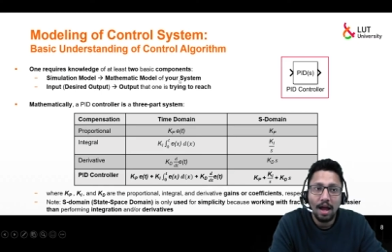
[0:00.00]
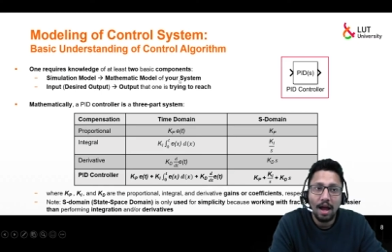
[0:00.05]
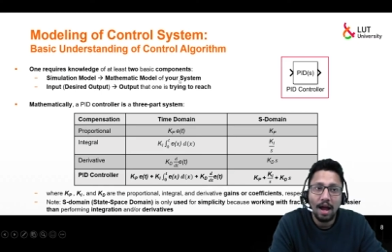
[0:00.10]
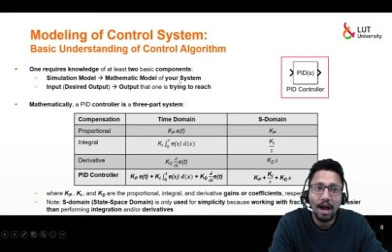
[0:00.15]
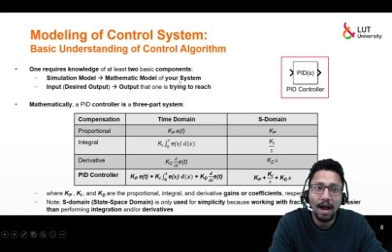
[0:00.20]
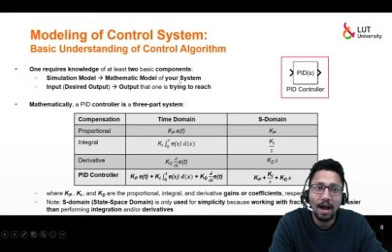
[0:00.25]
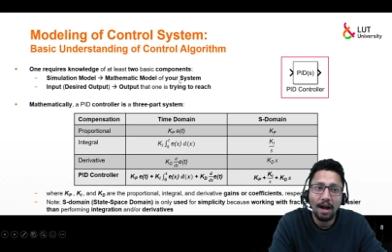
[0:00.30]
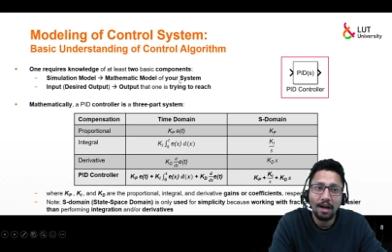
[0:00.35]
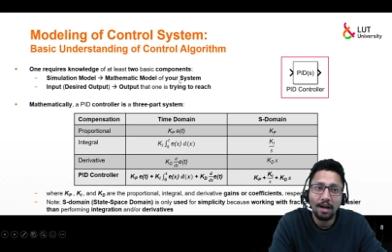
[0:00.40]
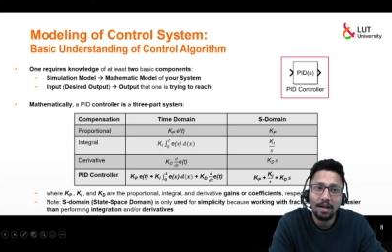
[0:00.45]

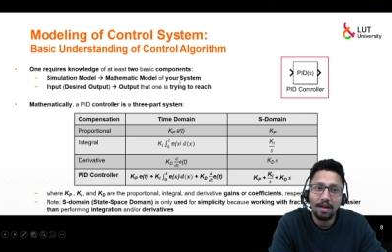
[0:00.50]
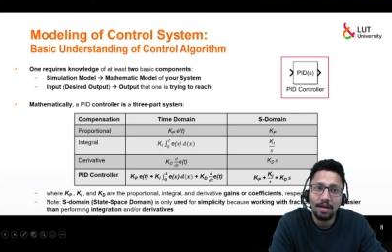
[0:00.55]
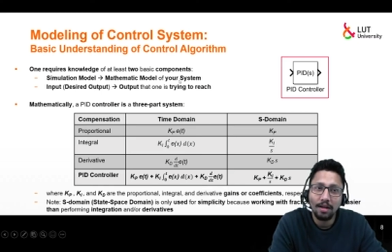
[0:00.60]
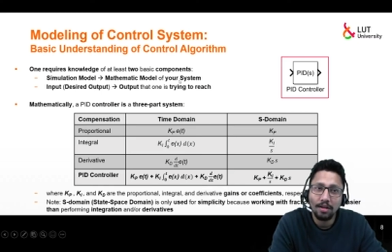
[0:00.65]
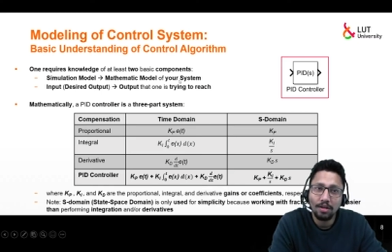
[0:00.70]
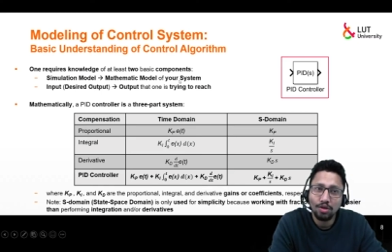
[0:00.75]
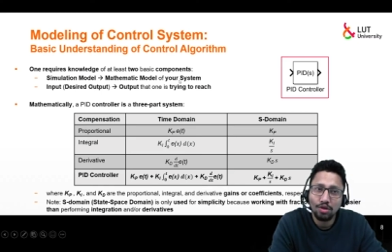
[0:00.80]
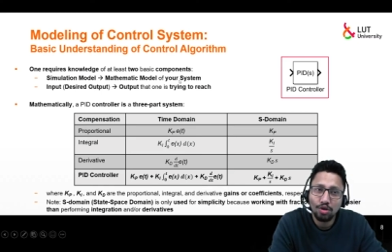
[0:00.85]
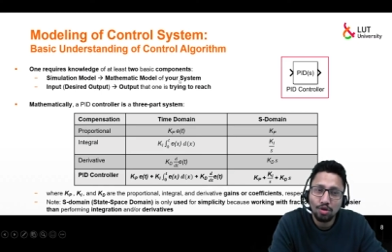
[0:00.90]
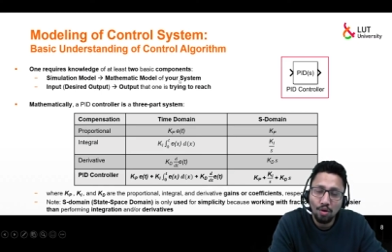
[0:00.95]
and
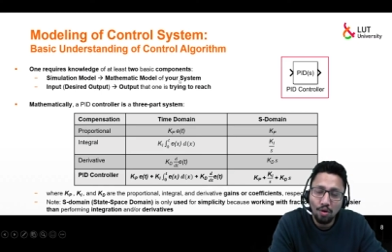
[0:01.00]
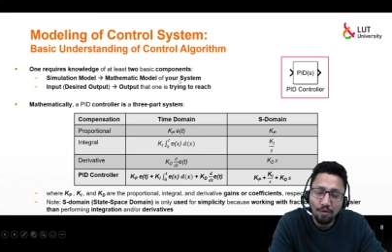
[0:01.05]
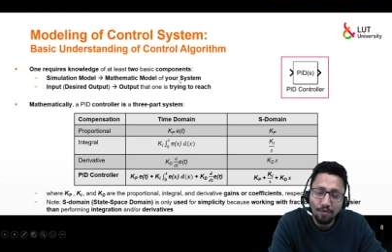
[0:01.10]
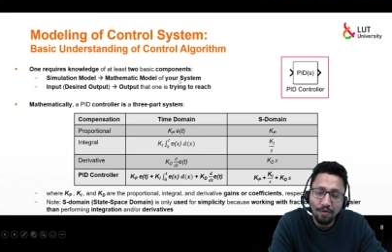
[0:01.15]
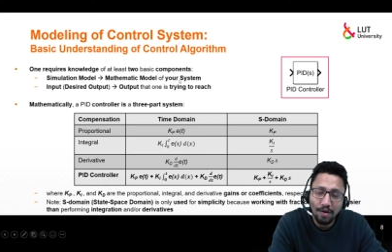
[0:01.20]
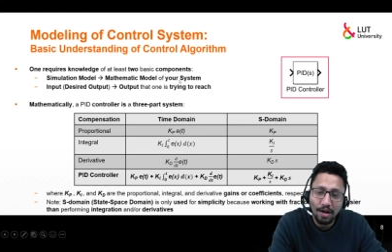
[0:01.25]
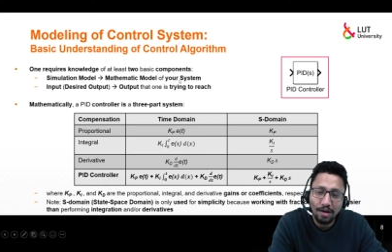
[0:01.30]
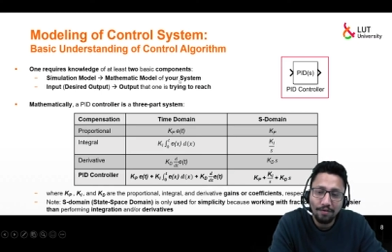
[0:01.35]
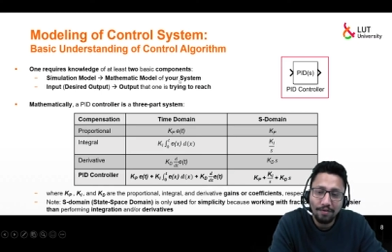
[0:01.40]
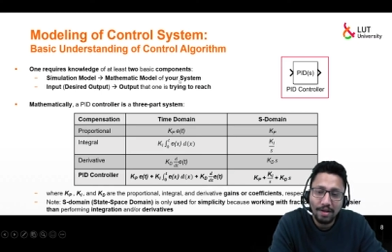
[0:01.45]
so
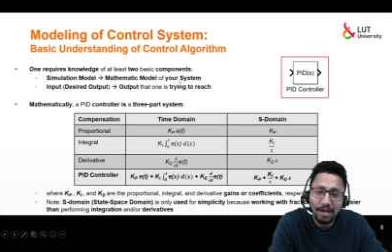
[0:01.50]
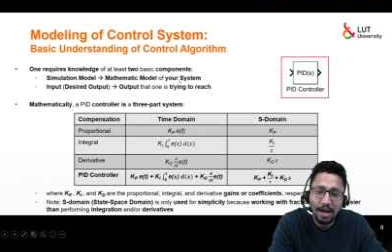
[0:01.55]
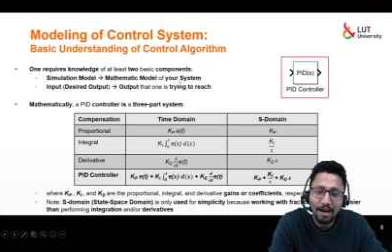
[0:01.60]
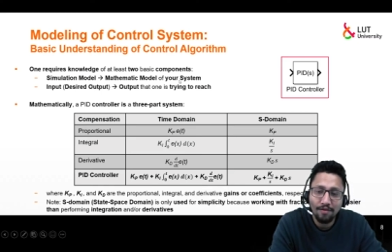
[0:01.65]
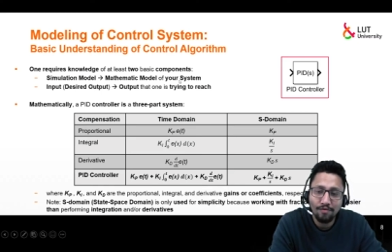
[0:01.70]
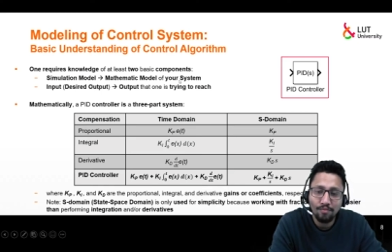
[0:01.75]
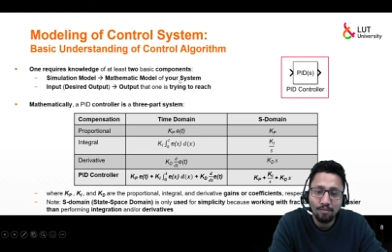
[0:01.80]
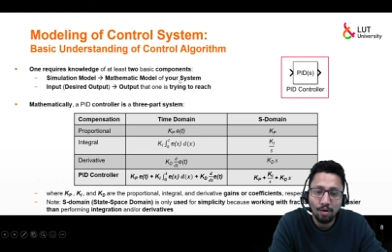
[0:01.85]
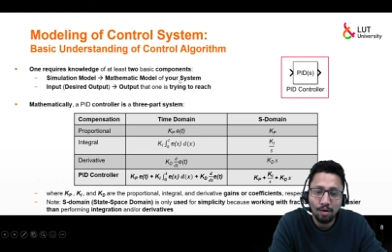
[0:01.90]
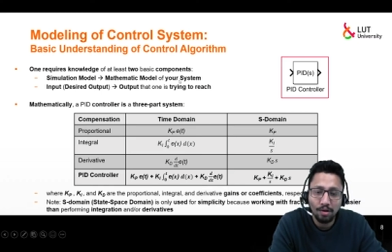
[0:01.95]
far we
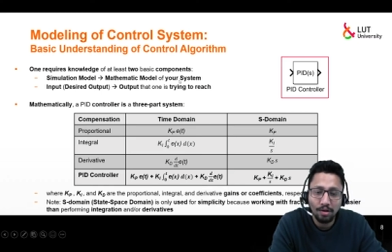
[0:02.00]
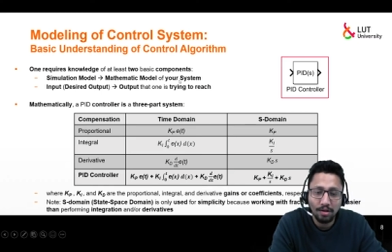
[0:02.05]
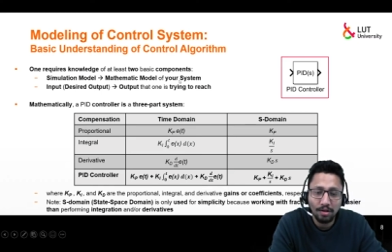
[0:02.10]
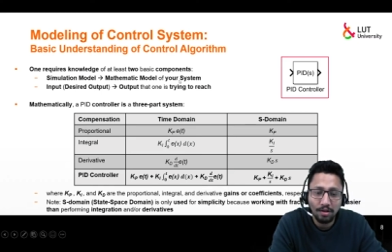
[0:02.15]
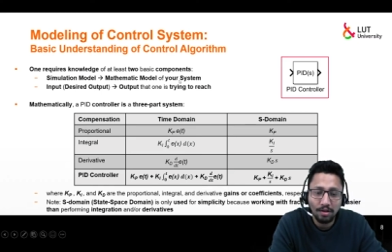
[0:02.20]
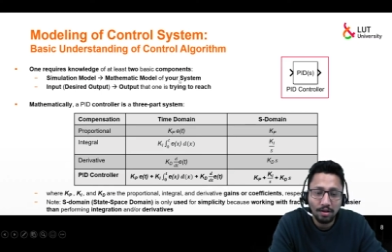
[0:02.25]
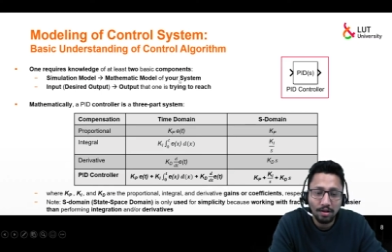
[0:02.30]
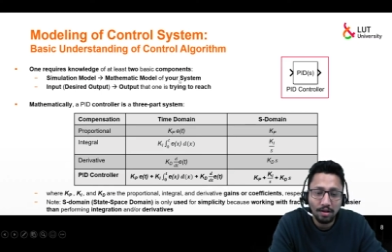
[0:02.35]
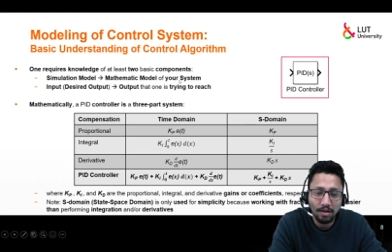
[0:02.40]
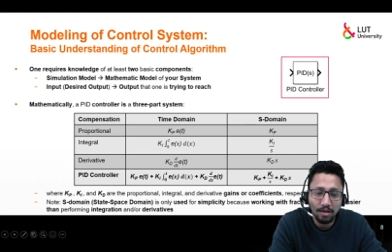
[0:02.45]
have
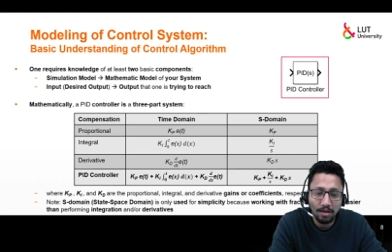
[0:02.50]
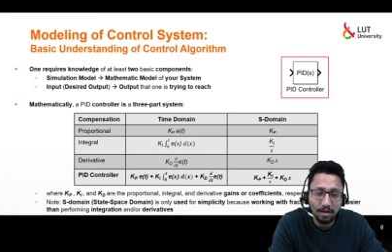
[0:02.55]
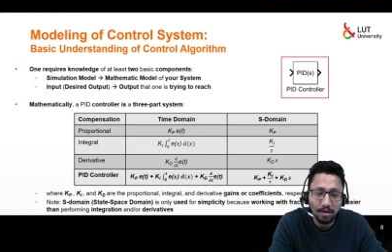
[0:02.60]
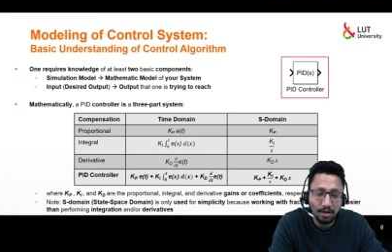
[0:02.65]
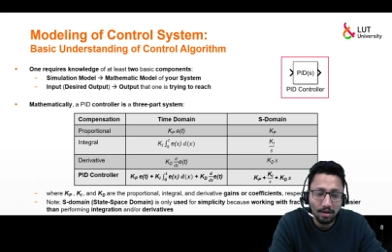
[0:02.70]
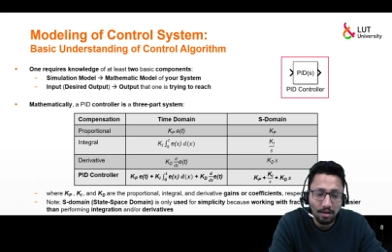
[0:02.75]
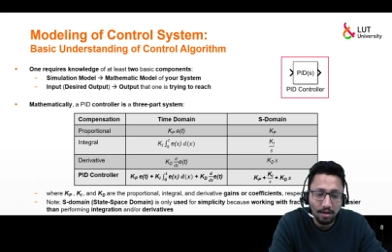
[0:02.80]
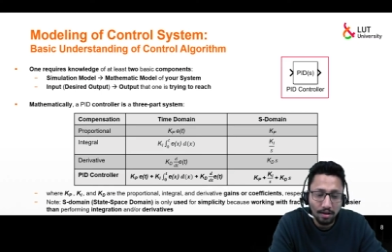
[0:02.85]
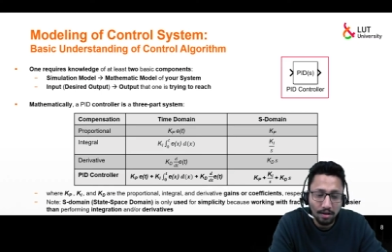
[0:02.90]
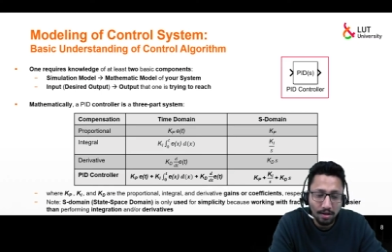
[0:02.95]
modeled
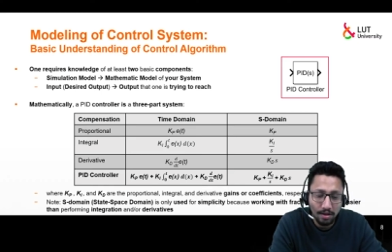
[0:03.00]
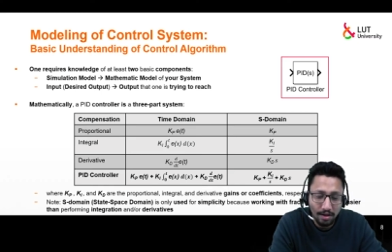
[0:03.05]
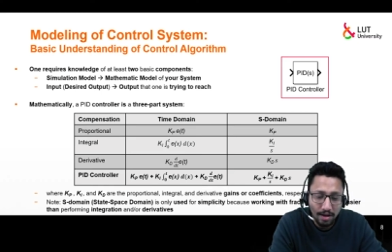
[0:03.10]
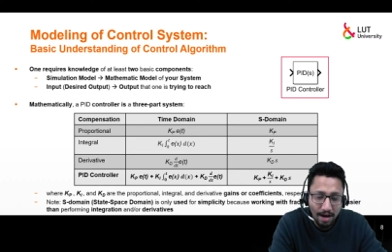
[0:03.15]
uh,